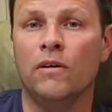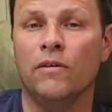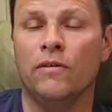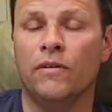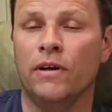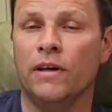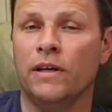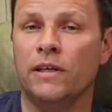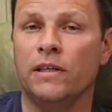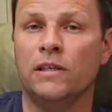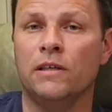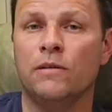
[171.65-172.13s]

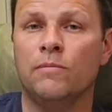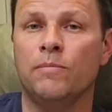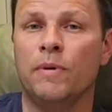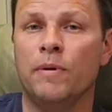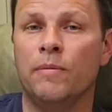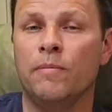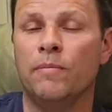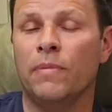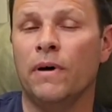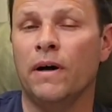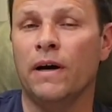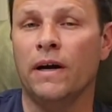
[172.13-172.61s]
theirs has
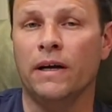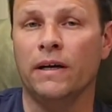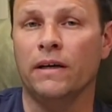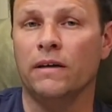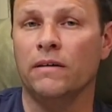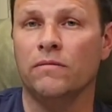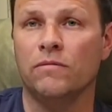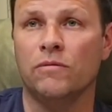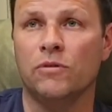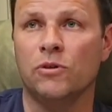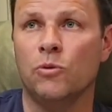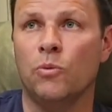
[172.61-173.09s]
been back
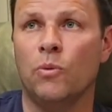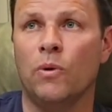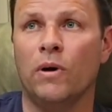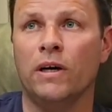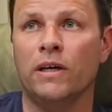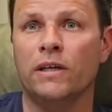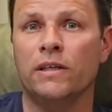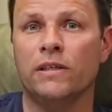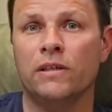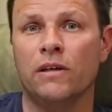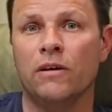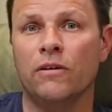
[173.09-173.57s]

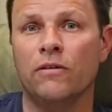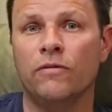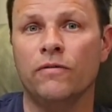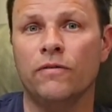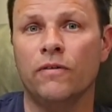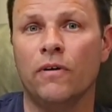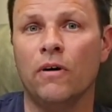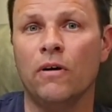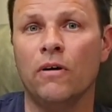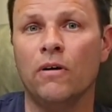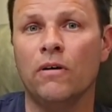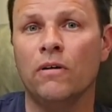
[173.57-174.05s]
twice so
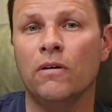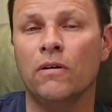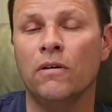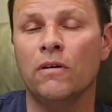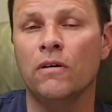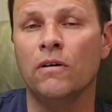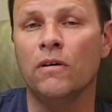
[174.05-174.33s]
far.